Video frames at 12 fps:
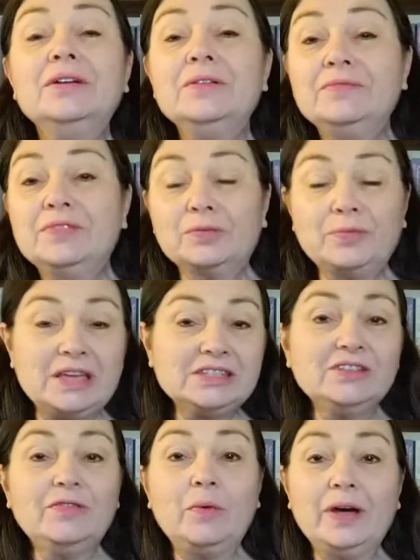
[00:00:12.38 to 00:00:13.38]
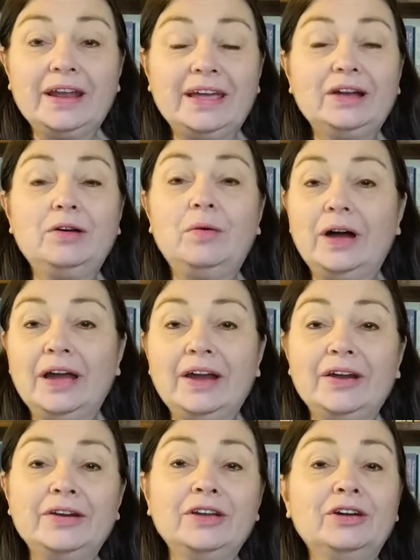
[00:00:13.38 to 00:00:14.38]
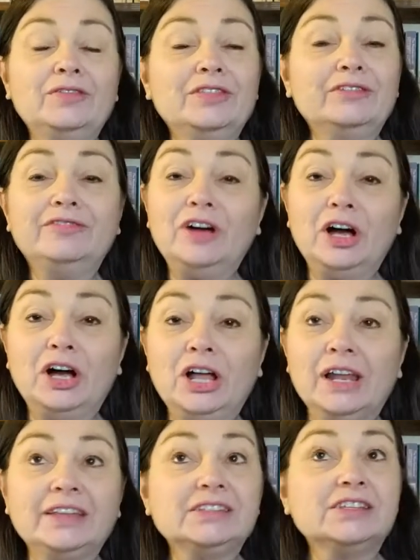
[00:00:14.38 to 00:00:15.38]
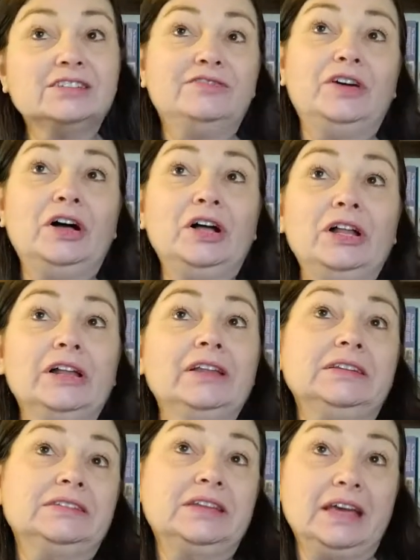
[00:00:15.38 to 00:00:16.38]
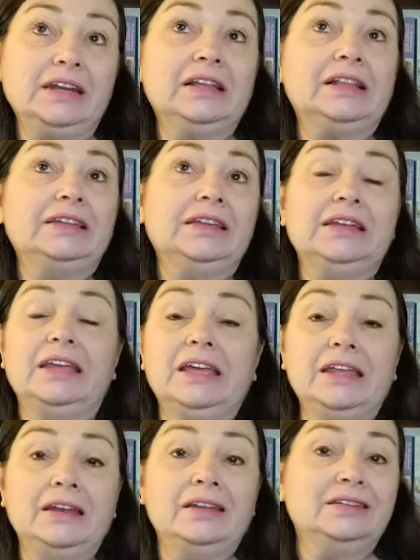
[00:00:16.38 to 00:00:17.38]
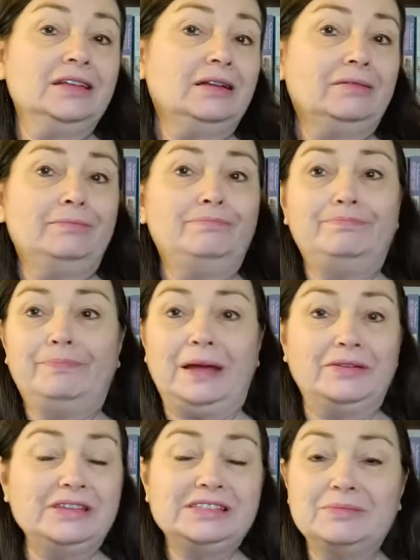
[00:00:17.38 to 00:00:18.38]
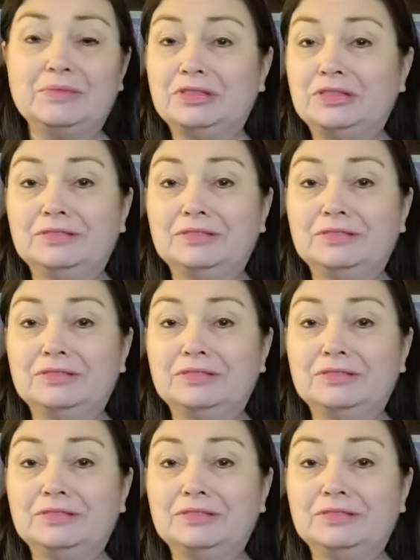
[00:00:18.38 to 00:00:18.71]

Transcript: the rest of what I acquired over the fall, and since fall technically didn't end until about December